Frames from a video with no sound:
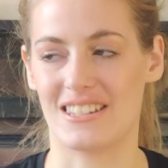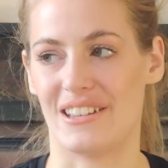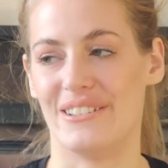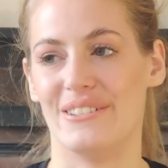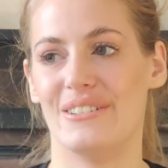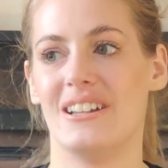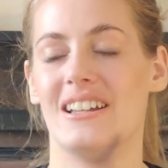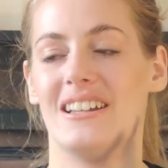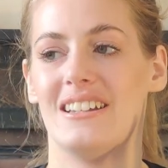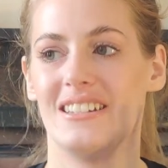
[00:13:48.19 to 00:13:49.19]
So
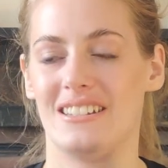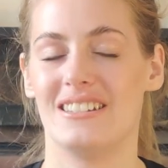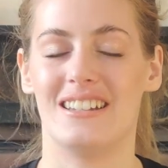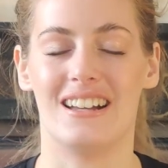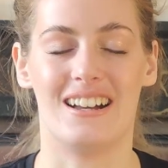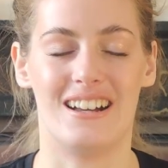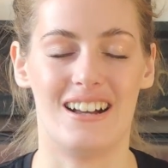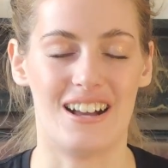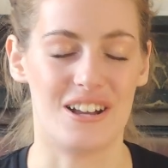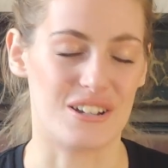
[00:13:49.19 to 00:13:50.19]

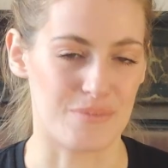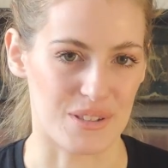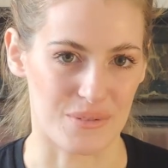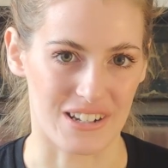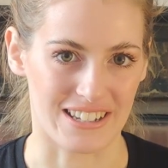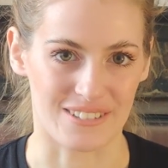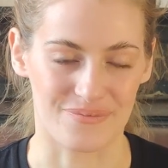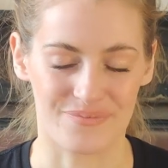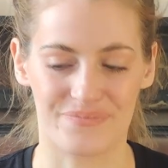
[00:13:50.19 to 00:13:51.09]
I hope it's working.